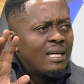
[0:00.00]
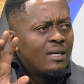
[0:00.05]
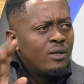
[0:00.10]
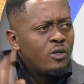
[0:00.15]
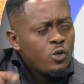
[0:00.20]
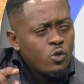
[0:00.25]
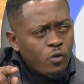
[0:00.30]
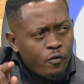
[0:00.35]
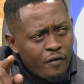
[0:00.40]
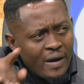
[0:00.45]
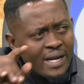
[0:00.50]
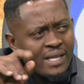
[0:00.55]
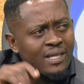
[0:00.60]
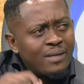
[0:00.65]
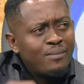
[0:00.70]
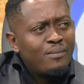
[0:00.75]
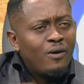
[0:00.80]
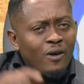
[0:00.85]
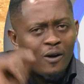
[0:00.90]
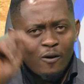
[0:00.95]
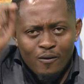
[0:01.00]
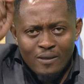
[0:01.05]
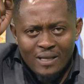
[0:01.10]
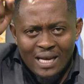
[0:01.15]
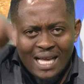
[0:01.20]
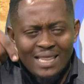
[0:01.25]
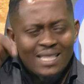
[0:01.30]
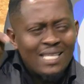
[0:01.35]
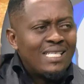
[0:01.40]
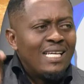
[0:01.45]
you find them on the
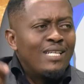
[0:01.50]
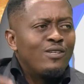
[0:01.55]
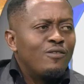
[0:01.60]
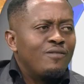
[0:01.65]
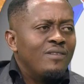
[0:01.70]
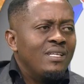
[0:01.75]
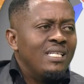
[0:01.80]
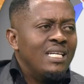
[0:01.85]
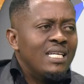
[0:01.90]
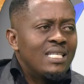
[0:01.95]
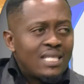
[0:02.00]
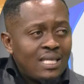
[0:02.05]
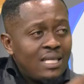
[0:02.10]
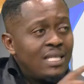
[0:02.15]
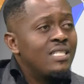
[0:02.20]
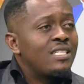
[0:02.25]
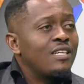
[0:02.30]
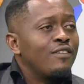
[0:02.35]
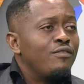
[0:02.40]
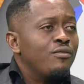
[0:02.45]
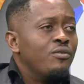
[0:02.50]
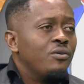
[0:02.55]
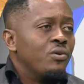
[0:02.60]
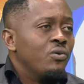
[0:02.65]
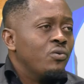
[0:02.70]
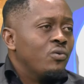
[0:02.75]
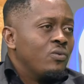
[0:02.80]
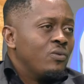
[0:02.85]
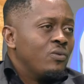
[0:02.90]
other side of the desk interviewing you.